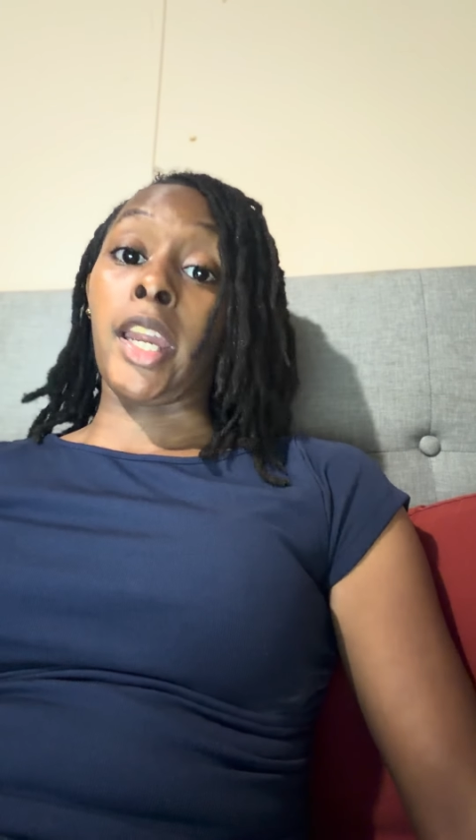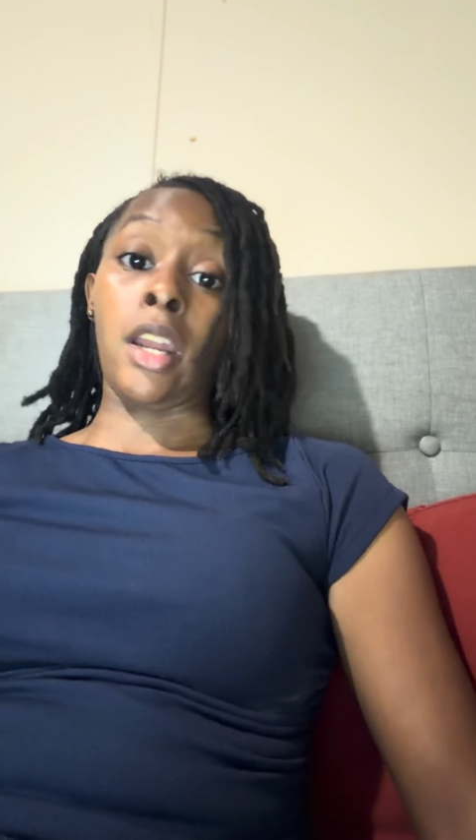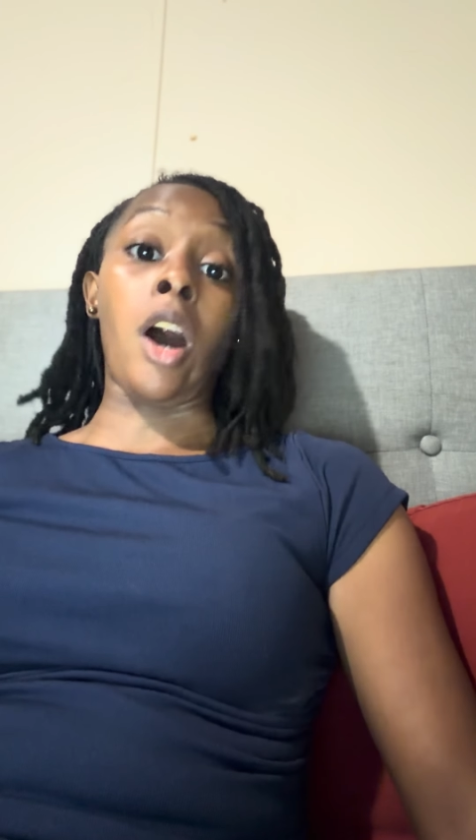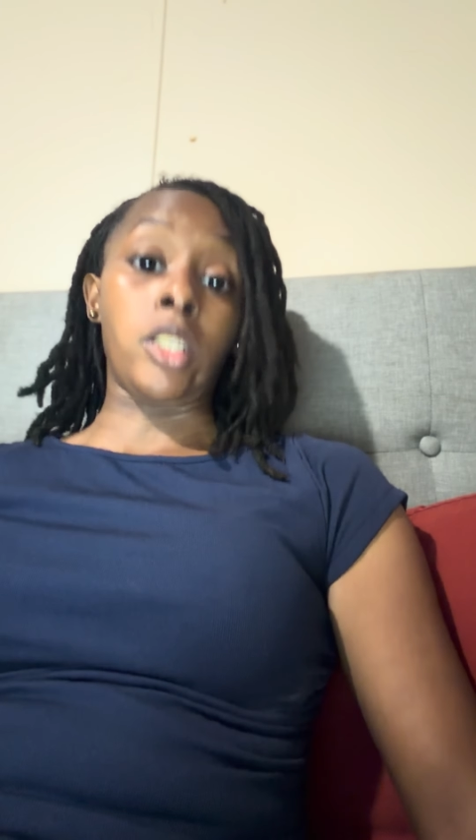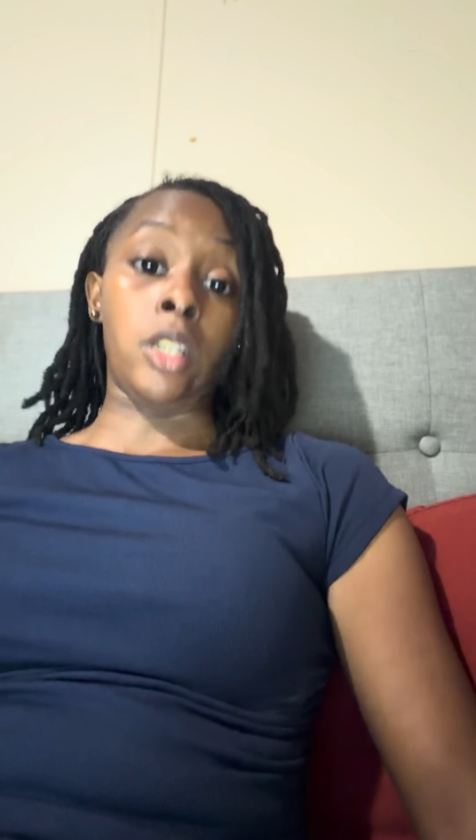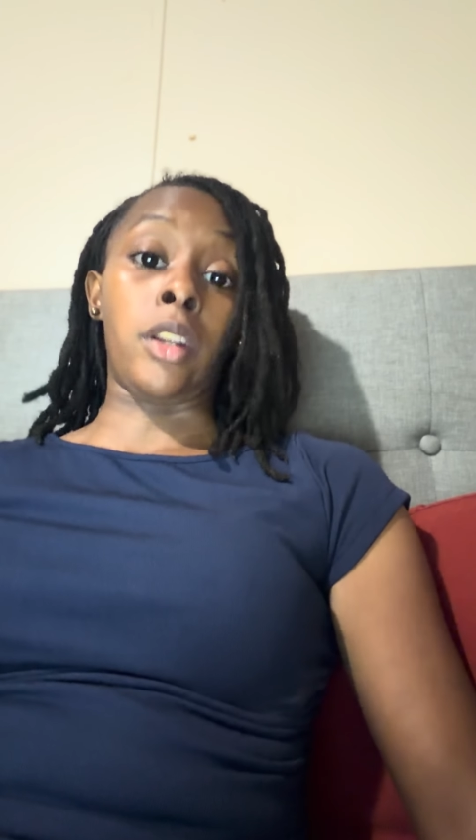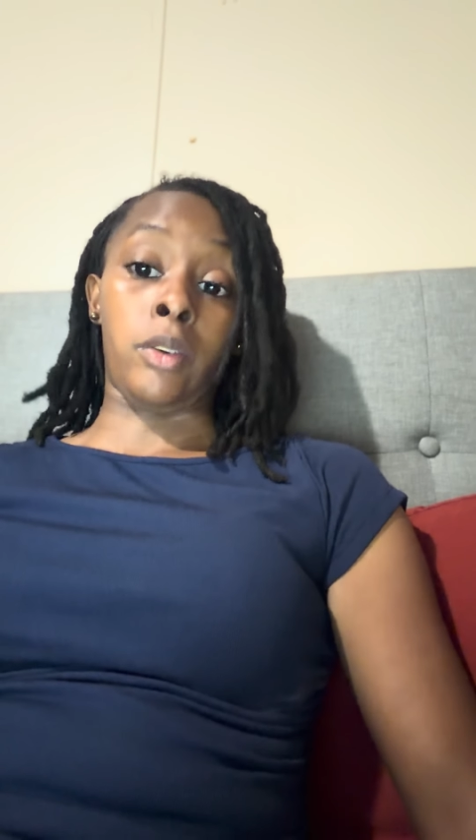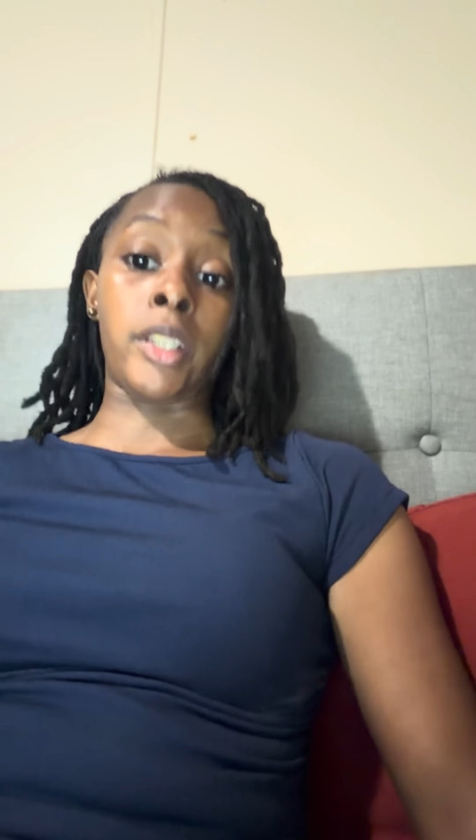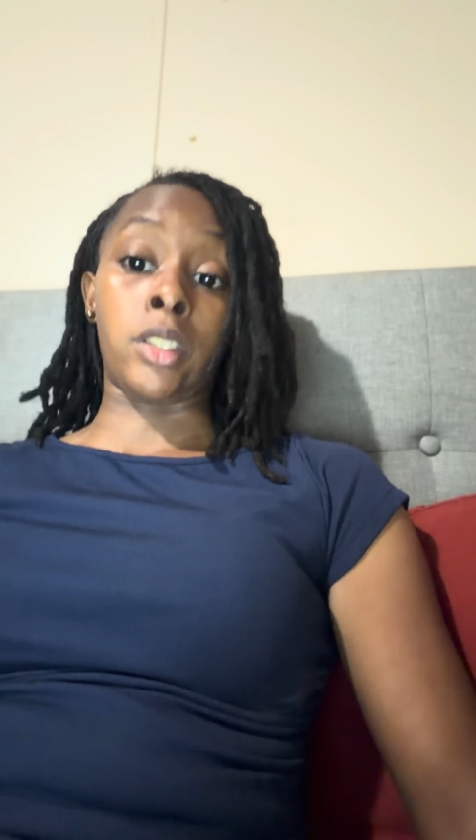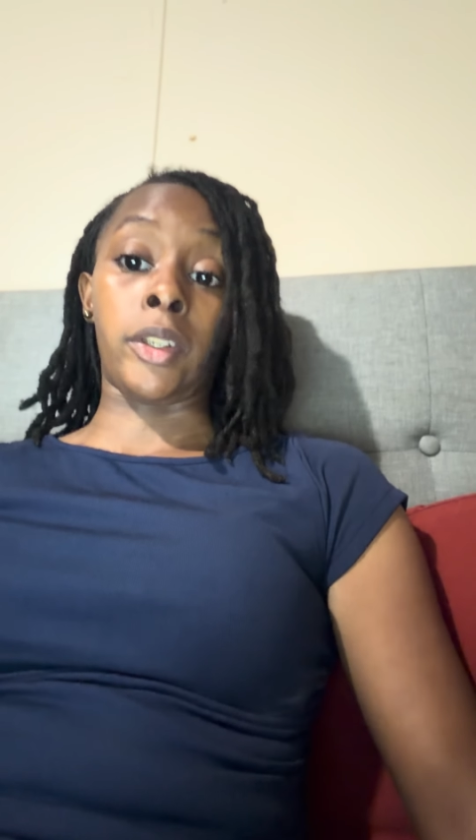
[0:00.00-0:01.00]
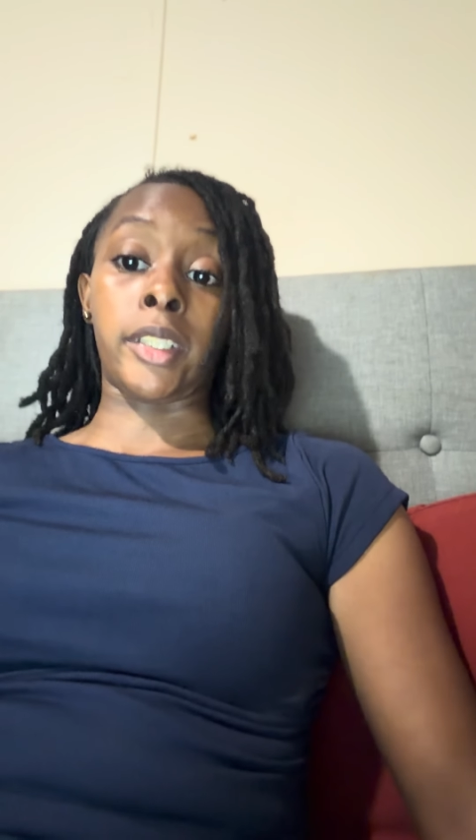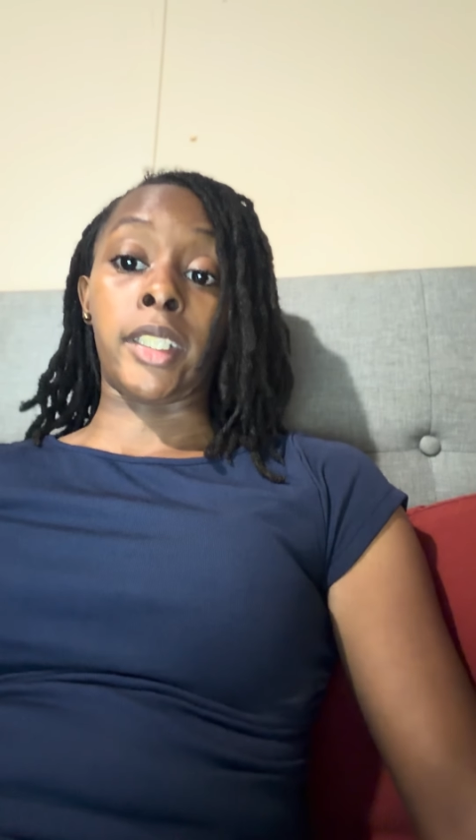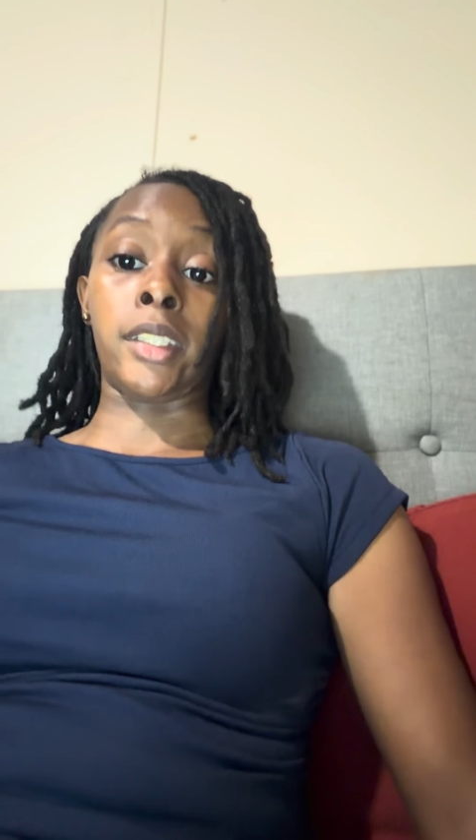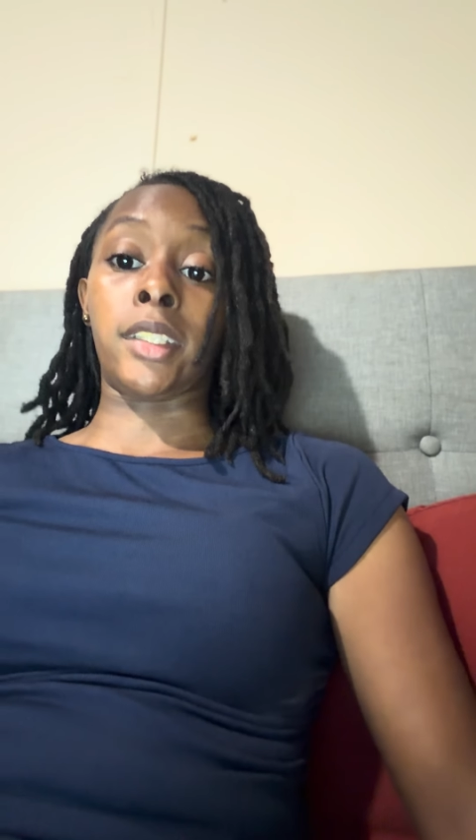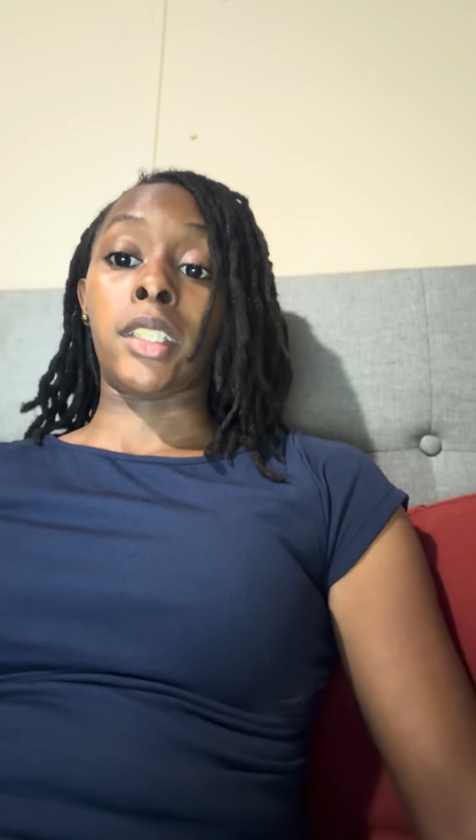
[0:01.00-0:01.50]
and also their
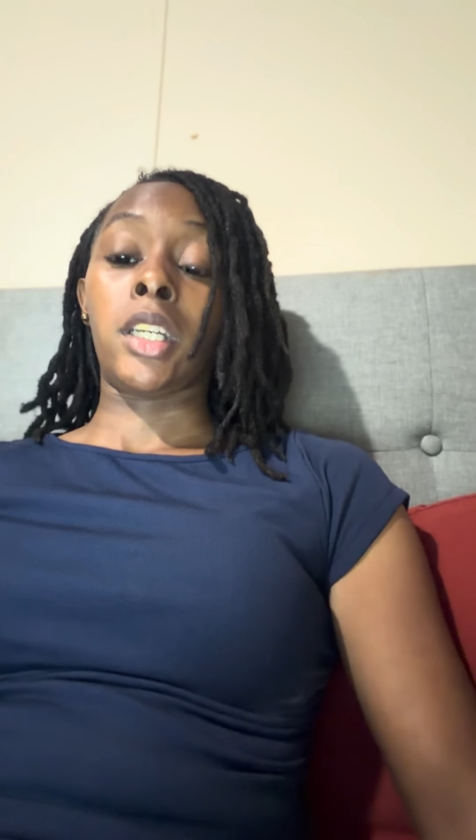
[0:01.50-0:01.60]
resources.